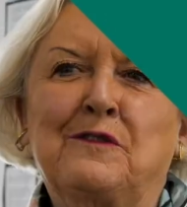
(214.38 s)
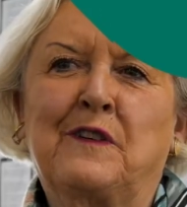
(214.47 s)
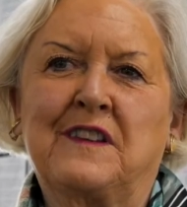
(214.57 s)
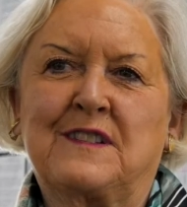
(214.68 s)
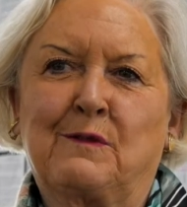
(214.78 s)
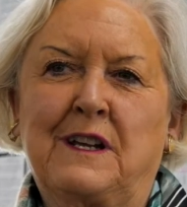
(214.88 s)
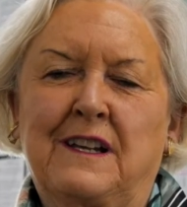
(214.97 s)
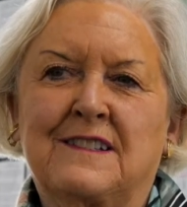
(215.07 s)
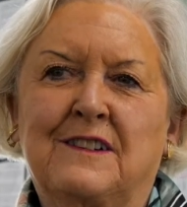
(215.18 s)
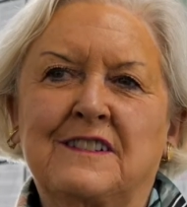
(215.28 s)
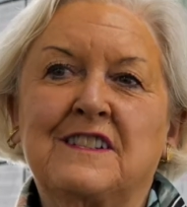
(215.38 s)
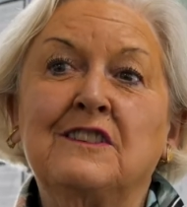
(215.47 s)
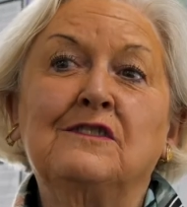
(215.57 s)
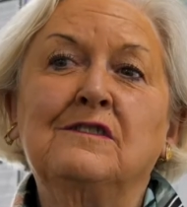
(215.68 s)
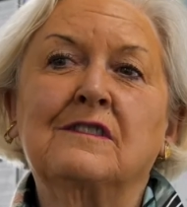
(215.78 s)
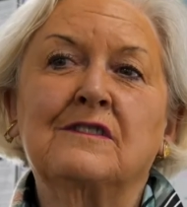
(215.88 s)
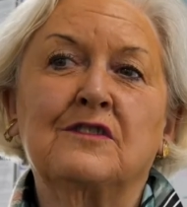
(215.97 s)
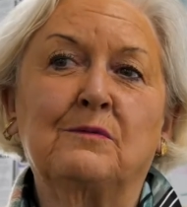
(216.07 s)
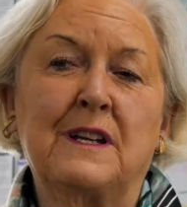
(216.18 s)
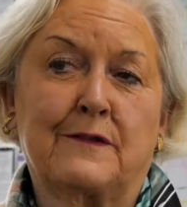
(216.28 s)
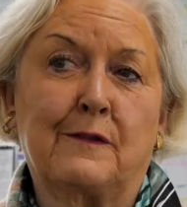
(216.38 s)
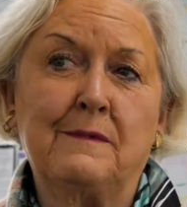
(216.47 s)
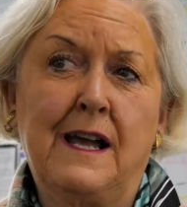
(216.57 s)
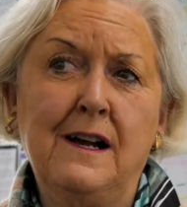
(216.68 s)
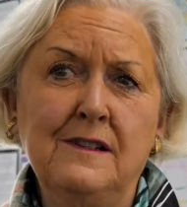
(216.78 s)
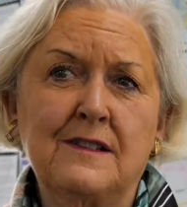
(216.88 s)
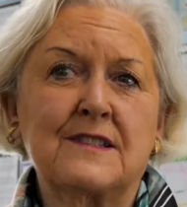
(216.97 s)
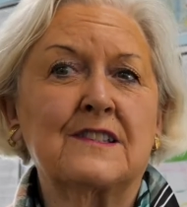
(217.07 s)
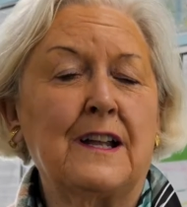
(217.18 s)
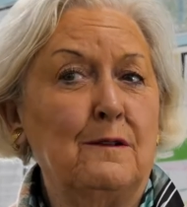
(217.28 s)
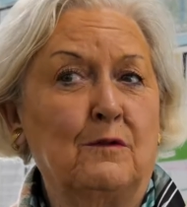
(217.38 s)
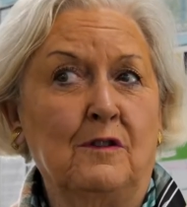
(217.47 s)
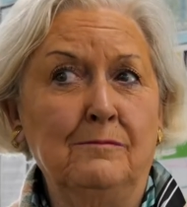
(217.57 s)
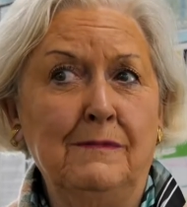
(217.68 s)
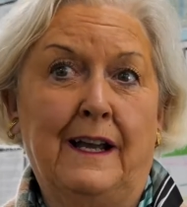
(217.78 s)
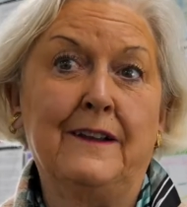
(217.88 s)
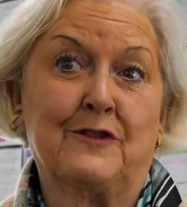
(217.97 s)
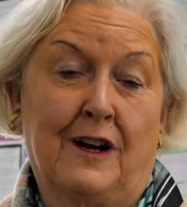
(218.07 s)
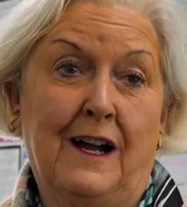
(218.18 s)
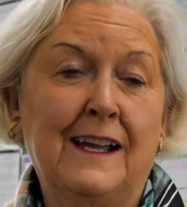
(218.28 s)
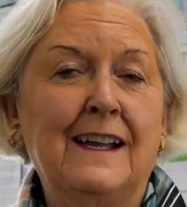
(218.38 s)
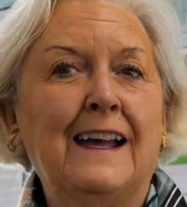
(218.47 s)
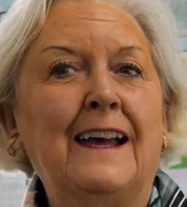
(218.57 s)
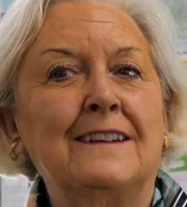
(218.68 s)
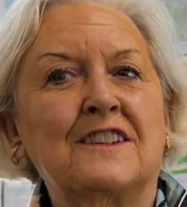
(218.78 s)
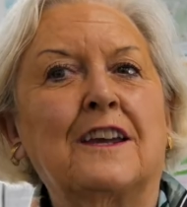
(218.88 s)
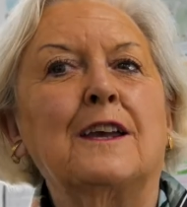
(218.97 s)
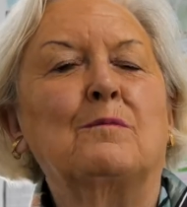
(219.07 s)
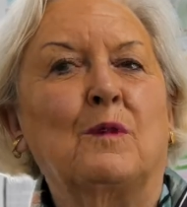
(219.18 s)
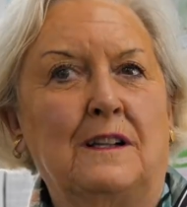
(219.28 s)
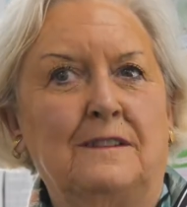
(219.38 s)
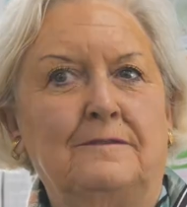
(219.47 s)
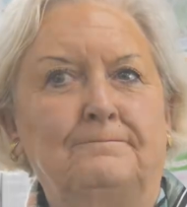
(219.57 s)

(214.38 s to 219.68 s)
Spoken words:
for this week. So until 2 weeks from now, stay warm and dry and keep well.